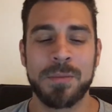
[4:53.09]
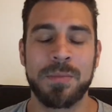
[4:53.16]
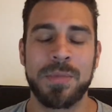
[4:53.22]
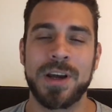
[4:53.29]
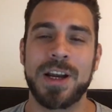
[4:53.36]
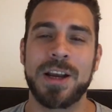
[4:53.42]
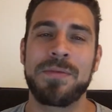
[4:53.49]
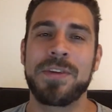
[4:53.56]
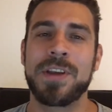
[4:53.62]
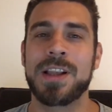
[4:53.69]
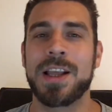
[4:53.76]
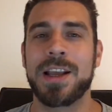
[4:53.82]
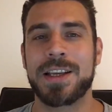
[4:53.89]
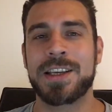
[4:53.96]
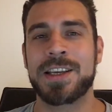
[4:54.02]
but I feel
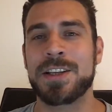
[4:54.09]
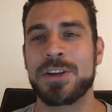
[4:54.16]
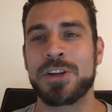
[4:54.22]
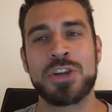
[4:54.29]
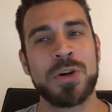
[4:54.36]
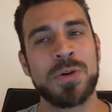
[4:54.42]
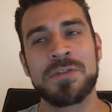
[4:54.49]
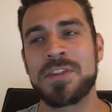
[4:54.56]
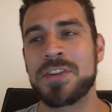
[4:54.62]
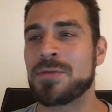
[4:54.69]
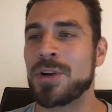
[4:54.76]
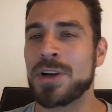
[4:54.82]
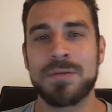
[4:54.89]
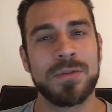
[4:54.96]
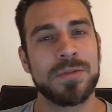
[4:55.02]
like Jones is
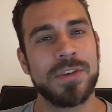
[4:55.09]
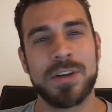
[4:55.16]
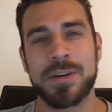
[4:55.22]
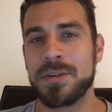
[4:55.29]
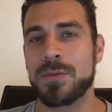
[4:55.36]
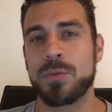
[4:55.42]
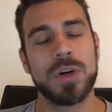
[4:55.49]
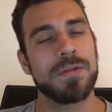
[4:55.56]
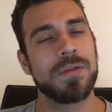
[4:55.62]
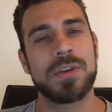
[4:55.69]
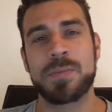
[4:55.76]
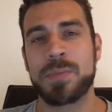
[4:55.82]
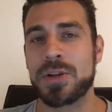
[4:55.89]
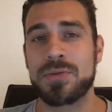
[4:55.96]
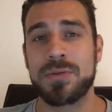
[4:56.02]
one of those, you know, one of those
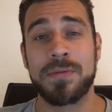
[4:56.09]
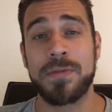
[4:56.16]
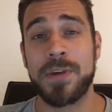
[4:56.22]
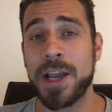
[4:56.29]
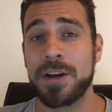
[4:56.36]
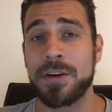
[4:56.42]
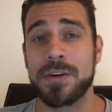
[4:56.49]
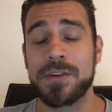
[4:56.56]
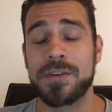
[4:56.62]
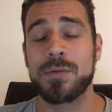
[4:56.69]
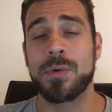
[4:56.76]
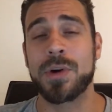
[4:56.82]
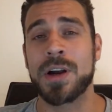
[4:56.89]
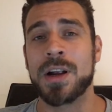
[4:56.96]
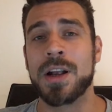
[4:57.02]
special fighters
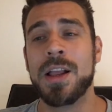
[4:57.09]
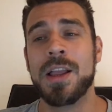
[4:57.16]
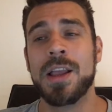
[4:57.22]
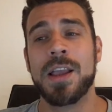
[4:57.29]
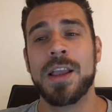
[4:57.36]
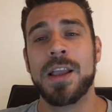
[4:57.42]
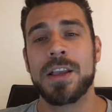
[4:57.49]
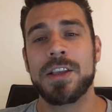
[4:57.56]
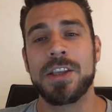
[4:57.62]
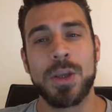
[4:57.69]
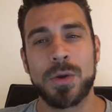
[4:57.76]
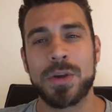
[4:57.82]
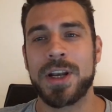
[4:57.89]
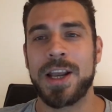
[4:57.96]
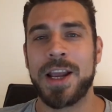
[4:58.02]
where you
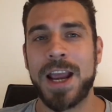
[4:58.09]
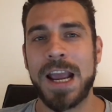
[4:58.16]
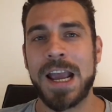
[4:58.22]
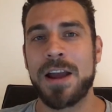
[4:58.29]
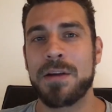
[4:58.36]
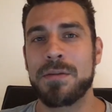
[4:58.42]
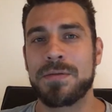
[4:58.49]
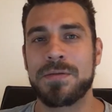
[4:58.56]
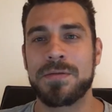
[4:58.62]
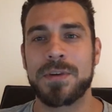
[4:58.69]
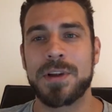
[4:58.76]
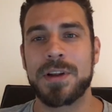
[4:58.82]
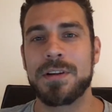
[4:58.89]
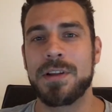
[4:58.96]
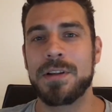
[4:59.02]
can have
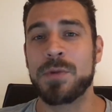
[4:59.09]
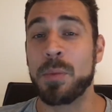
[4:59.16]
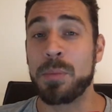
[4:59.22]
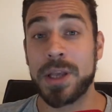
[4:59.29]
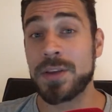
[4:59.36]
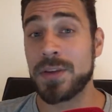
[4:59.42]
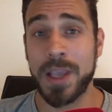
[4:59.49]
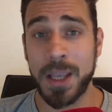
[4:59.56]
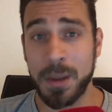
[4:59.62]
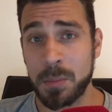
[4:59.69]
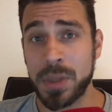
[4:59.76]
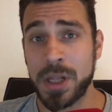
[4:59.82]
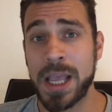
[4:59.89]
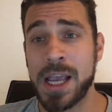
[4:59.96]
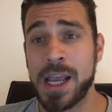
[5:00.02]
the best game
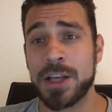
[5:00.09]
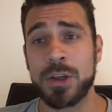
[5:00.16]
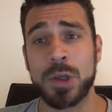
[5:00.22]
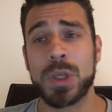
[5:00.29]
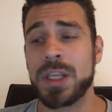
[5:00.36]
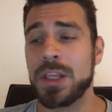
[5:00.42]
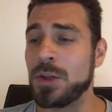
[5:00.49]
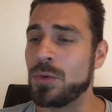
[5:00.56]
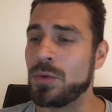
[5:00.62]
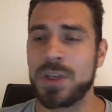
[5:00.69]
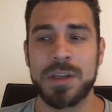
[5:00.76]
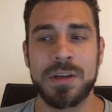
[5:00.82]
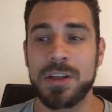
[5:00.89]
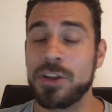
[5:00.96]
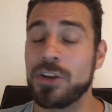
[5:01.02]
plan. You you
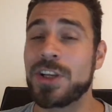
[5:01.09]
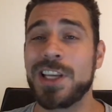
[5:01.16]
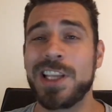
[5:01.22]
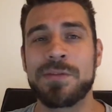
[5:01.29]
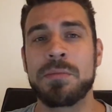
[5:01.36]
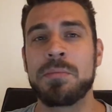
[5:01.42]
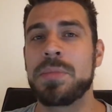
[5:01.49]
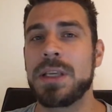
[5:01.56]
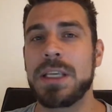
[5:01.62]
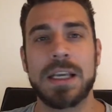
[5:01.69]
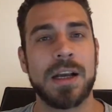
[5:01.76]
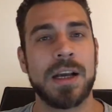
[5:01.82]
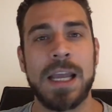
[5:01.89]
can you can even be